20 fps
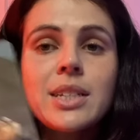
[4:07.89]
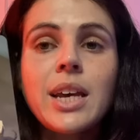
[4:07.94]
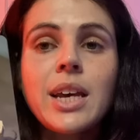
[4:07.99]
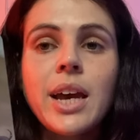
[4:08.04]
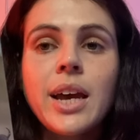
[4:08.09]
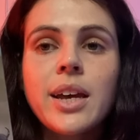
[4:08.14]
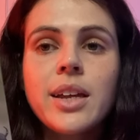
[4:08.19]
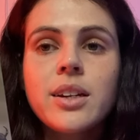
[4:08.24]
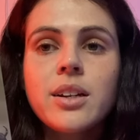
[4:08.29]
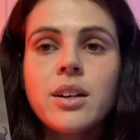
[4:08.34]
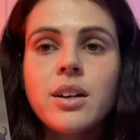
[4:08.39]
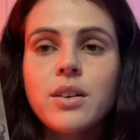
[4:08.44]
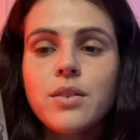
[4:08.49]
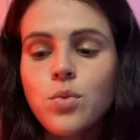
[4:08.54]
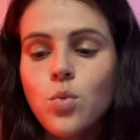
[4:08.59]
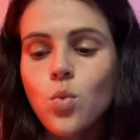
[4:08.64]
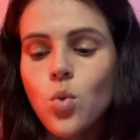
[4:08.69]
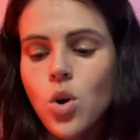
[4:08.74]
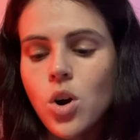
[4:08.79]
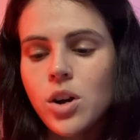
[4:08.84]
Ten
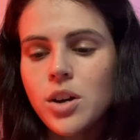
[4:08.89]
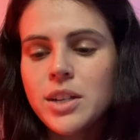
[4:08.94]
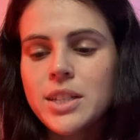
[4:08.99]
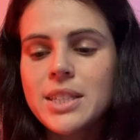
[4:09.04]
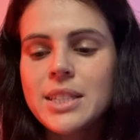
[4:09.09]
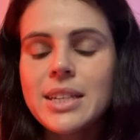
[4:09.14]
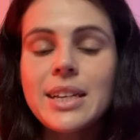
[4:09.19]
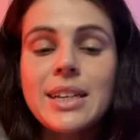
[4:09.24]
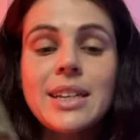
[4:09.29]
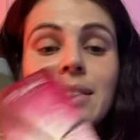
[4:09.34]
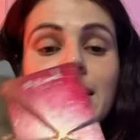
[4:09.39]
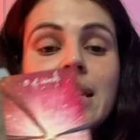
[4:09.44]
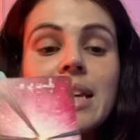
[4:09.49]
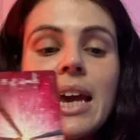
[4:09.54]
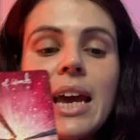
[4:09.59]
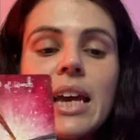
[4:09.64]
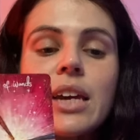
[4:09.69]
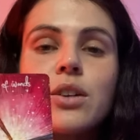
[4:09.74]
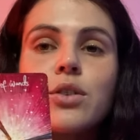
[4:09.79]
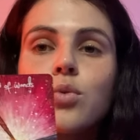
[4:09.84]
of Wands, and the
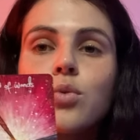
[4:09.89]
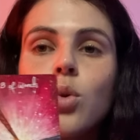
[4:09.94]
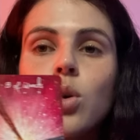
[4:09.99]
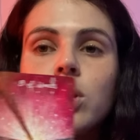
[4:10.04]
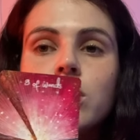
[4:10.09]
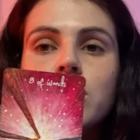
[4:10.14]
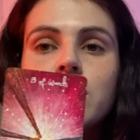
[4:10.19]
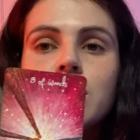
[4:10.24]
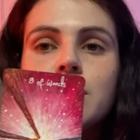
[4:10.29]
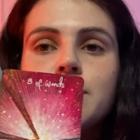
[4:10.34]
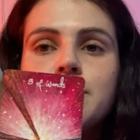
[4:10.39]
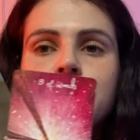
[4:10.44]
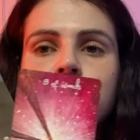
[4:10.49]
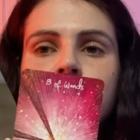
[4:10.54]
Eight of Wands.